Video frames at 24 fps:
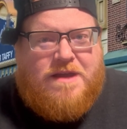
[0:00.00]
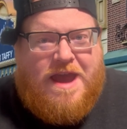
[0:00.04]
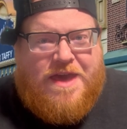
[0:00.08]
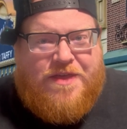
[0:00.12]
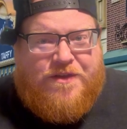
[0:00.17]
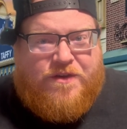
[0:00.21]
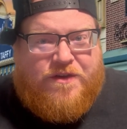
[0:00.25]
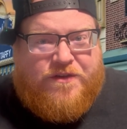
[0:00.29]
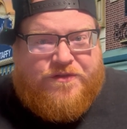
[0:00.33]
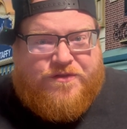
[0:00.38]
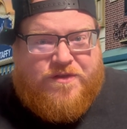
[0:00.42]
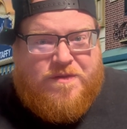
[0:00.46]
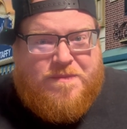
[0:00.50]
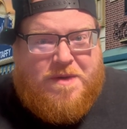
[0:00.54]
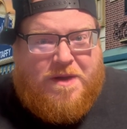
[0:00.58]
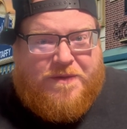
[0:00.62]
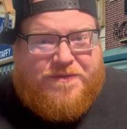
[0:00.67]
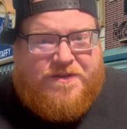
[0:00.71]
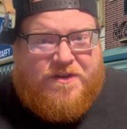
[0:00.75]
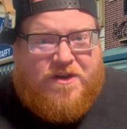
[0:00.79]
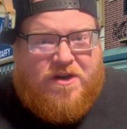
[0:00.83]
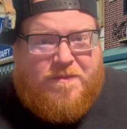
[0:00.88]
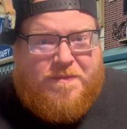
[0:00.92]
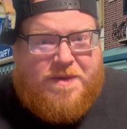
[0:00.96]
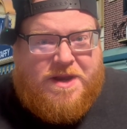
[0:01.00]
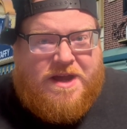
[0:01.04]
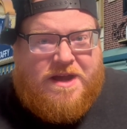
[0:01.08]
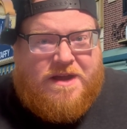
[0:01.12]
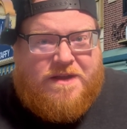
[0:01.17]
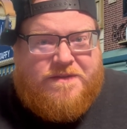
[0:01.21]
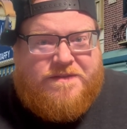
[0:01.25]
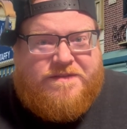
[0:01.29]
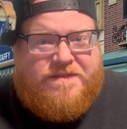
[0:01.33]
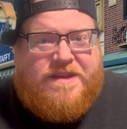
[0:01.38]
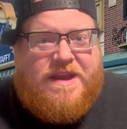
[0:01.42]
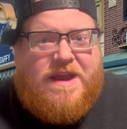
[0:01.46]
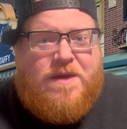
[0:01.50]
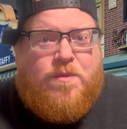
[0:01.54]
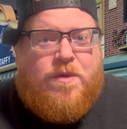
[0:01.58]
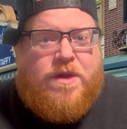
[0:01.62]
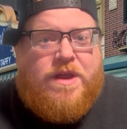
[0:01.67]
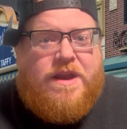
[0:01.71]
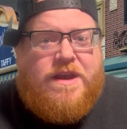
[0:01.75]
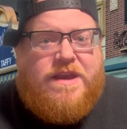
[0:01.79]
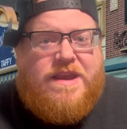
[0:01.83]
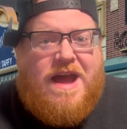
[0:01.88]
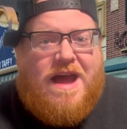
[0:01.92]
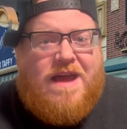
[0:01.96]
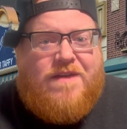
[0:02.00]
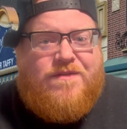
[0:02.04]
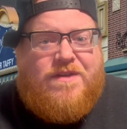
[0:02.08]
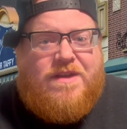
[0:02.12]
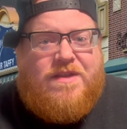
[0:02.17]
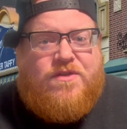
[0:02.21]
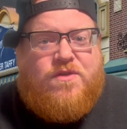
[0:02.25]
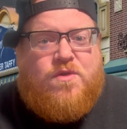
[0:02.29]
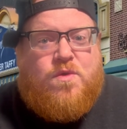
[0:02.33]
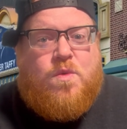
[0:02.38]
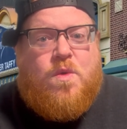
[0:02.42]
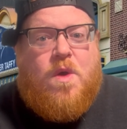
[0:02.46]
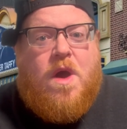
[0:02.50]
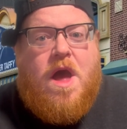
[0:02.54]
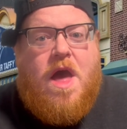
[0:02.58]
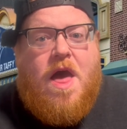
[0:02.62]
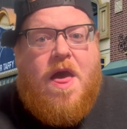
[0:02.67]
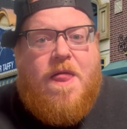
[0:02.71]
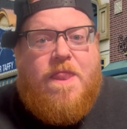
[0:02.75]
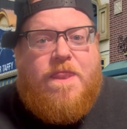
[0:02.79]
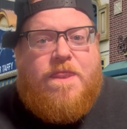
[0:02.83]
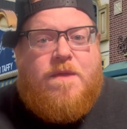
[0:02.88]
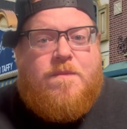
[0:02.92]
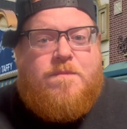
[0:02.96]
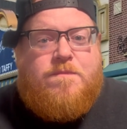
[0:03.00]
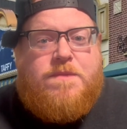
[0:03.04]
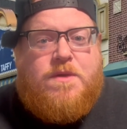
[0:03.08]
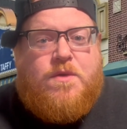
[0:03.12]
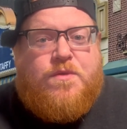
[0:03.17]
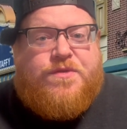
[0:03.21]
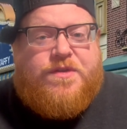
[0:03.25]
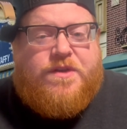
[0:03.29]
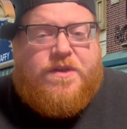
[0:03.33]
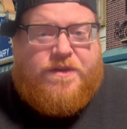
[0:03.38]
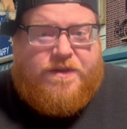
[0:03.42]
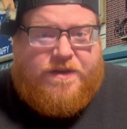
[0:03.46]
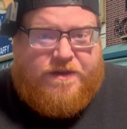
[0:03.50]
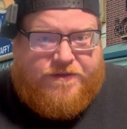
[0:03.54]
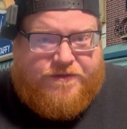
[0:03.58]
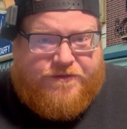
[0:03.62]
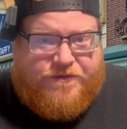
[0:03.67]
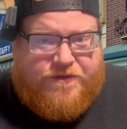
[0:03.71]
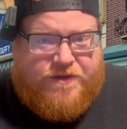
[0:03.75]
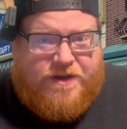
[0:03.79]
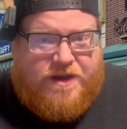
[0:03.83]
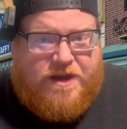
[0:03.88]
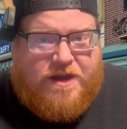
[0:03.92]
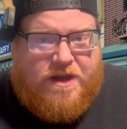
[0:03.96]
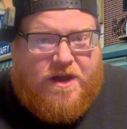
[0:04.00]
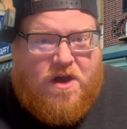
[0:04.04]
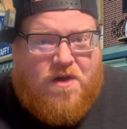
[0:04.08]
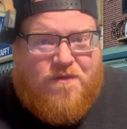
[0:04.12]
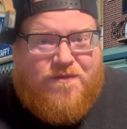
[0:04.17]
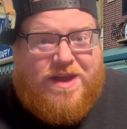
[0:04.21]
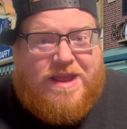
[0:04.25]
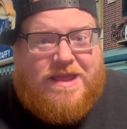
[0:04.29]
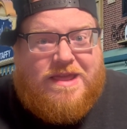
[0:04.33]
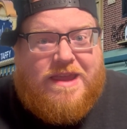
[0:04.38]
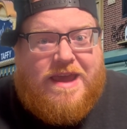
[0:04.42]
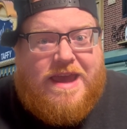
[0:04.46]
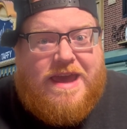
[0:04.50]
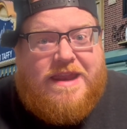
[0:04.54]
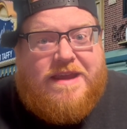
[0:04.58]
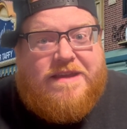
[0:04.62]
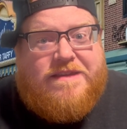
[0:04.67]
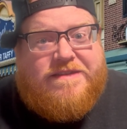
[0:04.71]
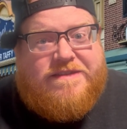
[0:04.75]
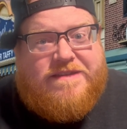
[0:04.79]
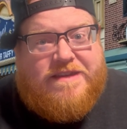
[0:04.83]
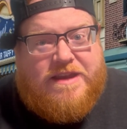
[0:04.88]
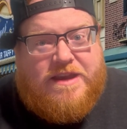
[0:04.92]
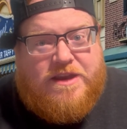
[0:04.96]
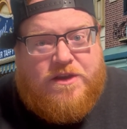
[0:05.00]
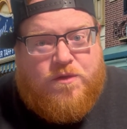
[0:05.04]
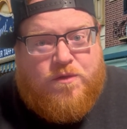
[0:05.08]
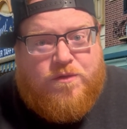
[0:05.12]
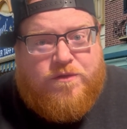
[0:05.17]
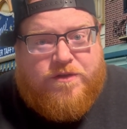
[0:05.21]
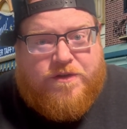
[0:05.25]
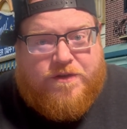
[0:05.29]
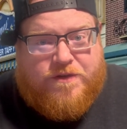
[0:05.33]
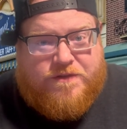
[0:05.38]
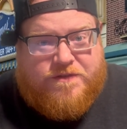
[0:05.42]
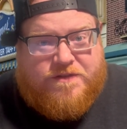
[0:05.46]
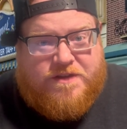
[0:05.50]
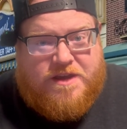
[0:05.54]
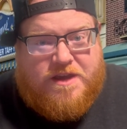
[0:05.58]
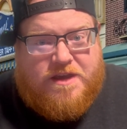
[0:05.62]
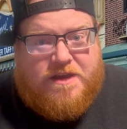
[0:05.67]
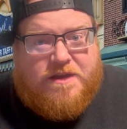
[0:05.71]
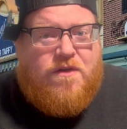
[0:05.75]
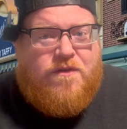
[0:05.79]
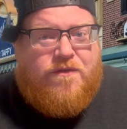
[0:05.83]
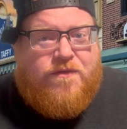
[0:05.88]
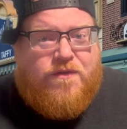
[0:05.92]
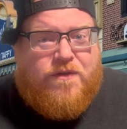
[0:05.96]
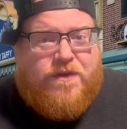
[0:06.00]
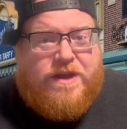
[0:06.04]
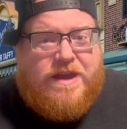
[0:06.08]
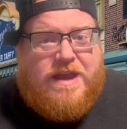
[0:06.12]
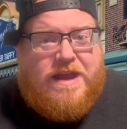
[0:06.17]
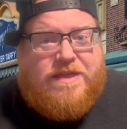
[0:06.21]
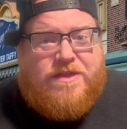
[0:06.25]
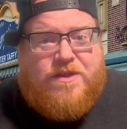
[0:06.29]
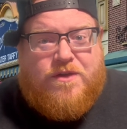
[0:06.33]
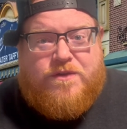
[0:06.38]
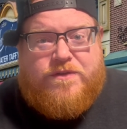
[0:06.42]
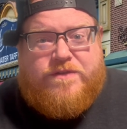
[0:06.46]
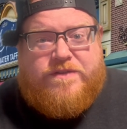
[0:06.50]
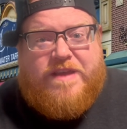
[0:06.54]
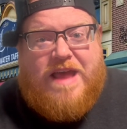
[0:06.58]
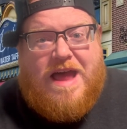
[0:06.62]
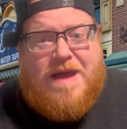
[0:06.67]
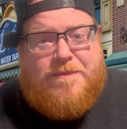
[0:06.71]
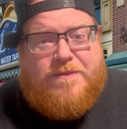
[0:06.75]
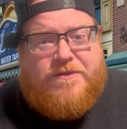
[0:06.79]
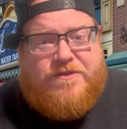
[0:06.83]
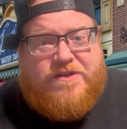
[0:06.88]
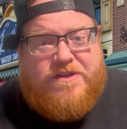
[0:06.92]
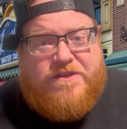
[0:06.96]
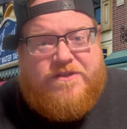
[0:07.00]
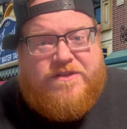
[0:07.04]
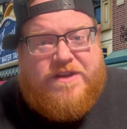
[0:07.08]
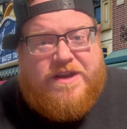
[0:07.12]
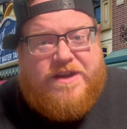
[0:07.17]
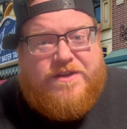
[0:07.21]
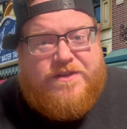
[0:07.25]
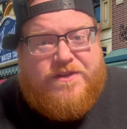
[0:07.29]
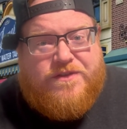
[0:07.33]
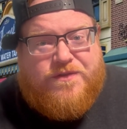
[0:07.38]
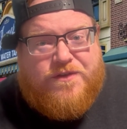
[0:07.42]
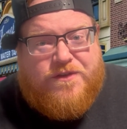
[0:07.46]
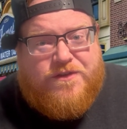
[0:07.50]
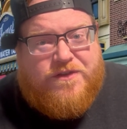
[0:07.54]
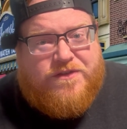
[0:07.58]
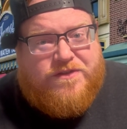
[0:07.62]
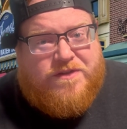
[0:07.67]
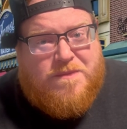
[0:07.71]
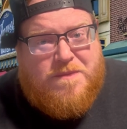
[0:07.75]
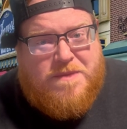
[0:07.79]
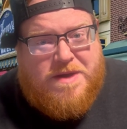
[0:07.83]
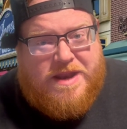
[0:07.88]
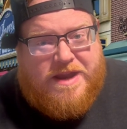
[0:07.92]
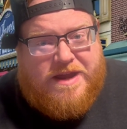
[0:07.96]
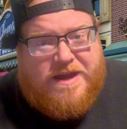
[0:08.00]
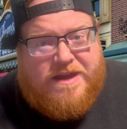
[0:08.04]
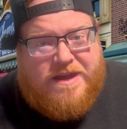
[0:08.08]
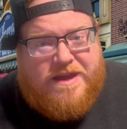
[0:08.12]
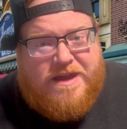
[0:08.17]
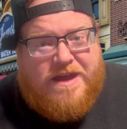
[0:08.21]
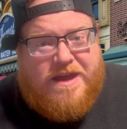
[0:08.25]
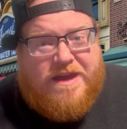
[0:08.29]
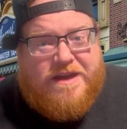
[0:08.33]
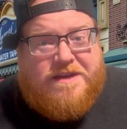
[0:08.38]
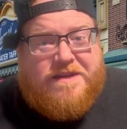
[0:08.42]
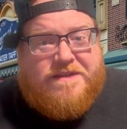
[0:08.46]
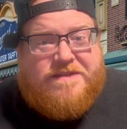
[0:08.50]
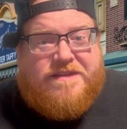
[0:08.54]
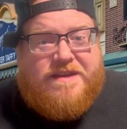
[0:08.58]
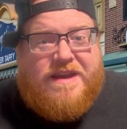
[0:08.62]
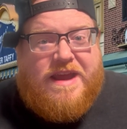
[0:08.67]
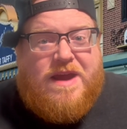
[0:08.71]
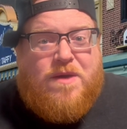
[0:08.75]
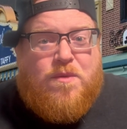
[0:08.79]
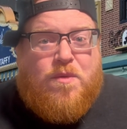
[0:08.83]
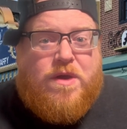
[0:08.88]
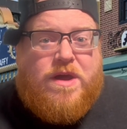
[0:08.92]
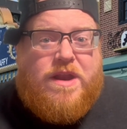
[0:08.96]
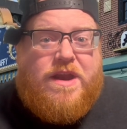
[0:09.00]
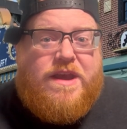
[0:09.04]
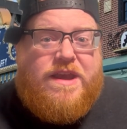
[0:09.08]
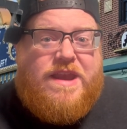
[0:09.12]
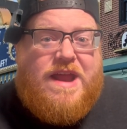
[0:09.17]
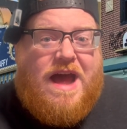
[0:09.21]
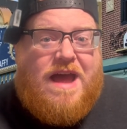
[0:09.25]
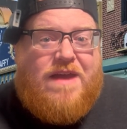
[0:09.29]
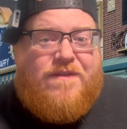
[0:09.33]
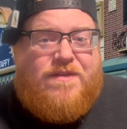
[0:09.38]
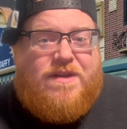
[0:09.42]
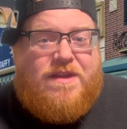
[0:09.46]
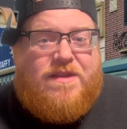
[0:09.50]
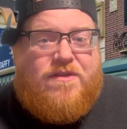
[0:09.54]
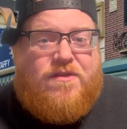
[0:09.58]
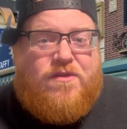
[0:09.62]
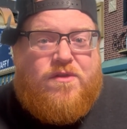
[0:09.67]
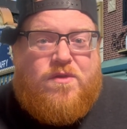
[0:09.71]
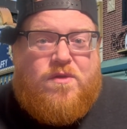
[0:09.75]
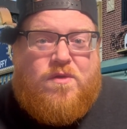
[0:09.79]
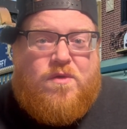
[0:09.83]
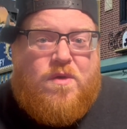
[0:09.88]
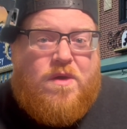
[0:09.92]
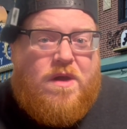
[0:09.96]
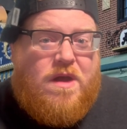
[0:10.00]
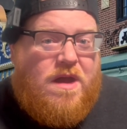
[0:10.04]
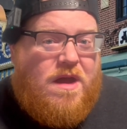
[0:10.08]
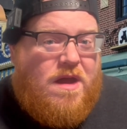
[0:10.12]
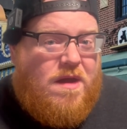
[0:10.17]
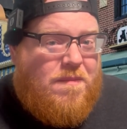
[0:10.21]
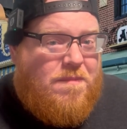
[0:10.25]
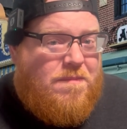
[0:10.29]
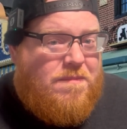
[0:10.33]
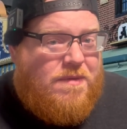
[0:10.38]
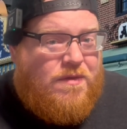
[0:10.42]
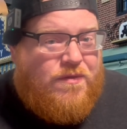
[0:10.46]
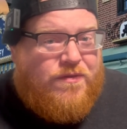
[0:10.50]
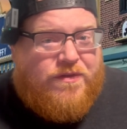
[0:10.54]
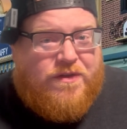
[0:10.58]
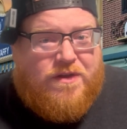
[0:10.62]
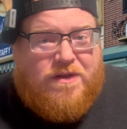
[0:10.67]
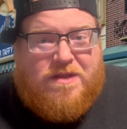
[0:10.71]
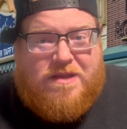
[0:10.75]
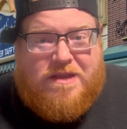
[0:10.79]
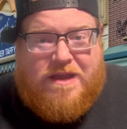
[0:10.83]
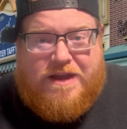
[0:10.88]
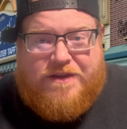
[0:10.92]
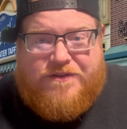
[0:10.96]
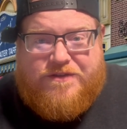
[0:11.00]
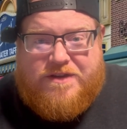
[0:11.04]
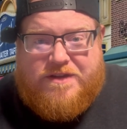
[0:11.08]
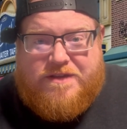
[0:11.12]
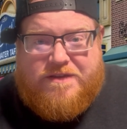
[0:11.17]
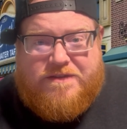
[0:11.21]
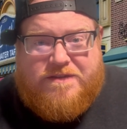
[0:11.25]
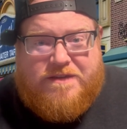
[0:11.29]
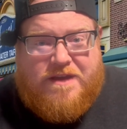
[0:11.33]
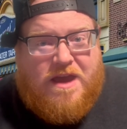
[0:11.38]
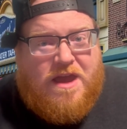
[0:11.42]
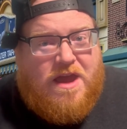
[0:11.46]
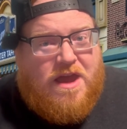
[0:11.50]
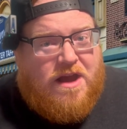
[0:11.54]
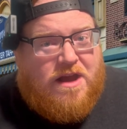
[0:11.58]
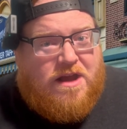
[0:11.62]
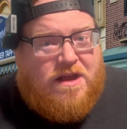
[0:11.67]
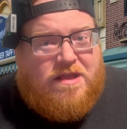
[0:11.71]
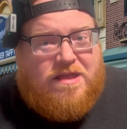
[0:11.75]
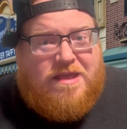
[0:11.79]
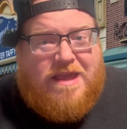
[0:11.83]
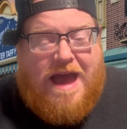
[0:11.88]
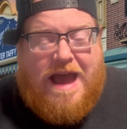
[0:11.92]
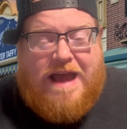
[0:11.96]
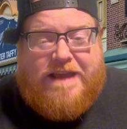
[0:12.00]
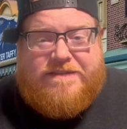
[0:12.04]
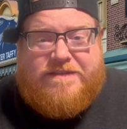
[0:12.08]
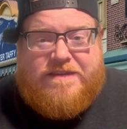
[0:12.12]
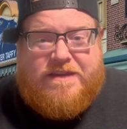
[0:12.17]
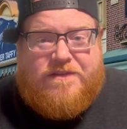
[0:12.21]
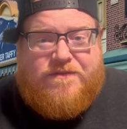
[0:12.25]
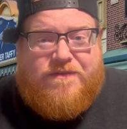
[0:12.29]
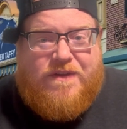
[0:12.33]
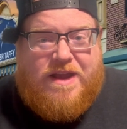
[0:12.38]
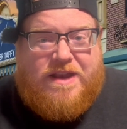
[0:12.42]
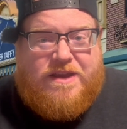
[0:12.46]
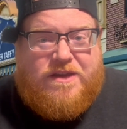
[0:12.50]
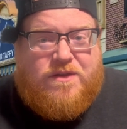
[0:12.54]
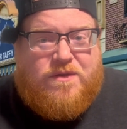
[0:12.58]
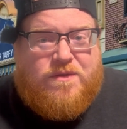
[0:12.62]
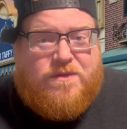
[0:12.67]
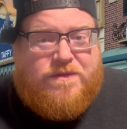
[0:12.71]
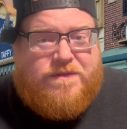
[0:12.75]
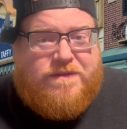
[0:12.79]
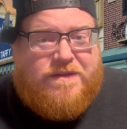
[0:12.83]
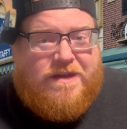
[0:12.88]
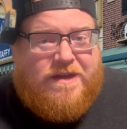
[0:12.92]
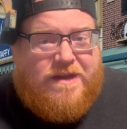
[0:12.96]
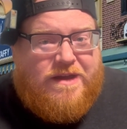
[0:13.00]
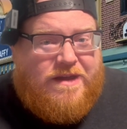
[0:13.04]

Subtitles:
Hey there, history buffs and harmony hounds. Today we're going to dive into the musical history of Atlantic City, New Jersey. Forget those slot machine jingles for just a minute, because today we're going to dive into musical legends, classic venues,